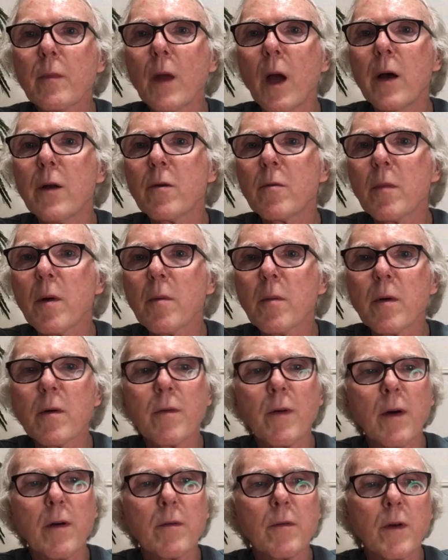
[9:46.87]
don't remember if
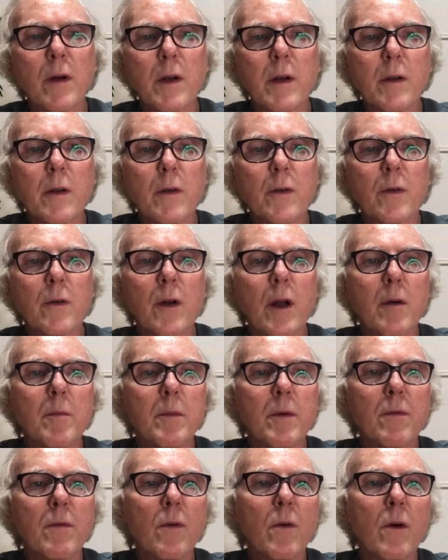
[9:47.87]
I've rated this or not
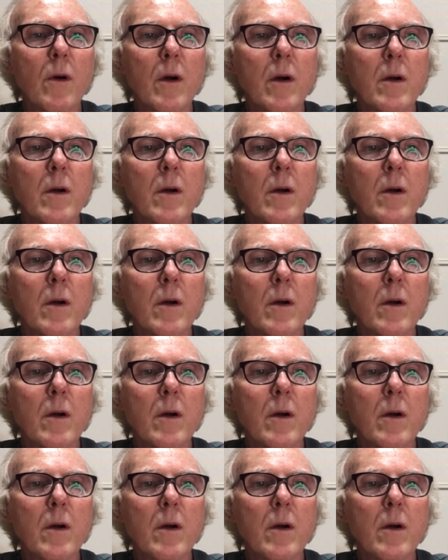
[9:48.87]
before,